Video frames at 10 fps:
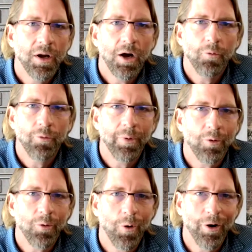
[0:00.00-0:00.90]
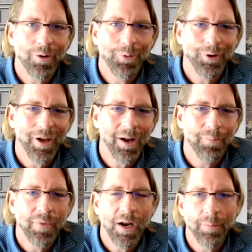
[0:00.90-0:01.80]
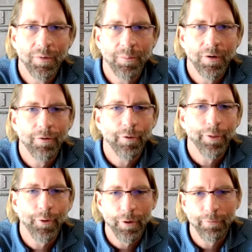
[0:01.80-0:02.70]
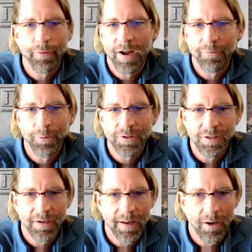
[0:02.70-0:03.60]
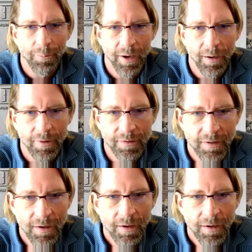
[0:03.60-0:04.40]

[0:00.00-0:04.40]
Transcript: would be required to put down a minimum of a 35% down payment.